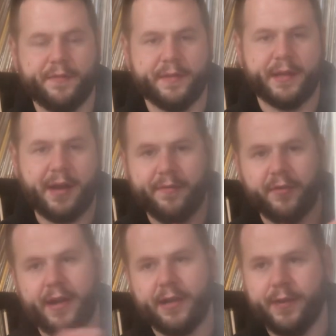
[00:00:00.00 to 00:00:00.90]
it for the
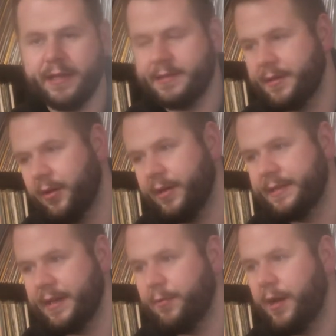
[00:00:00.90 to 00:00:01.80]
cover anyway." So he
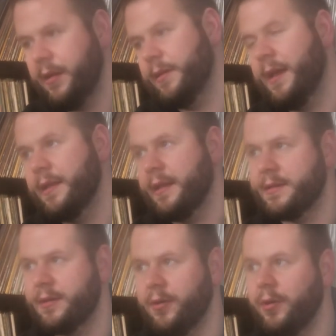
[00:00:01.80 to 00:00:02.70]
said, "Well, yeah,
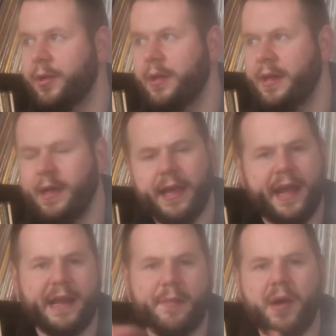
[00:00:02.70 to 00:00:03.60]
that's cool."
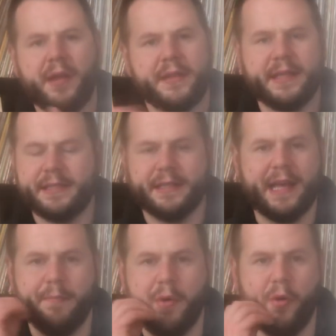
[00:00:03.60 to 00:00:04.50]
And I bought this and
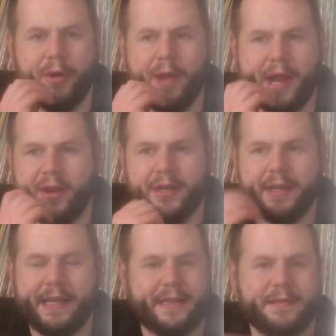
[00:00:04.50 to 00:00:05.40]
that Bowie record,
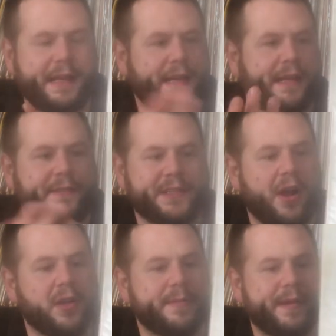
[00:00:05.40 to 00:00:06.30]
and he didn't even
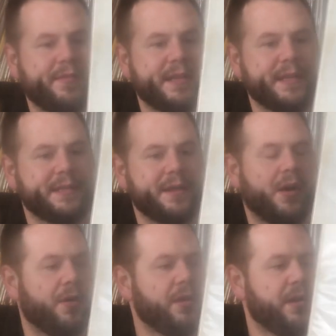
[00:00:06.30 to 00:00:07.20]
charge me for this.
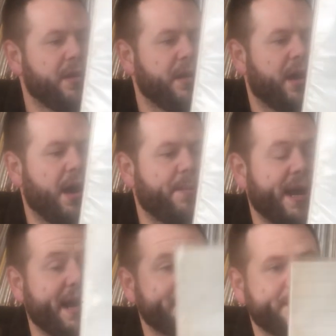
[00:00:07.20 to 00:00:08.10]
So
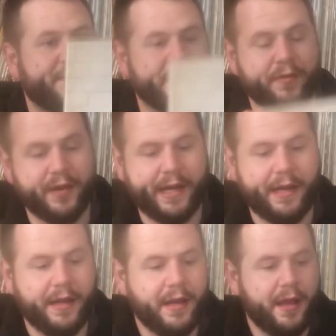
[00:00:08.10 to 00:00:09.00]
I got this for
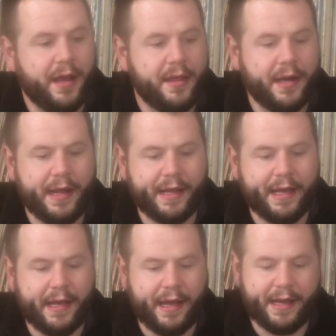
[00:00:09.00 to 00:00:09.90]
free. Then I
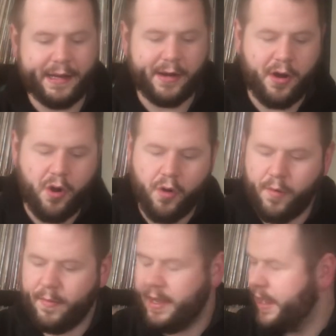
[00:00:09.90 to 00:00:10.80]
get it
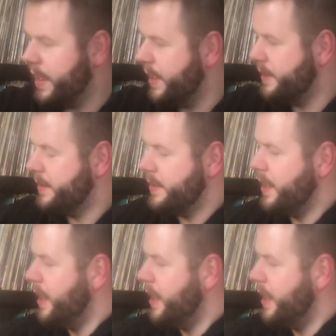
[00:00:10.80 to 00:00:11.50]
home and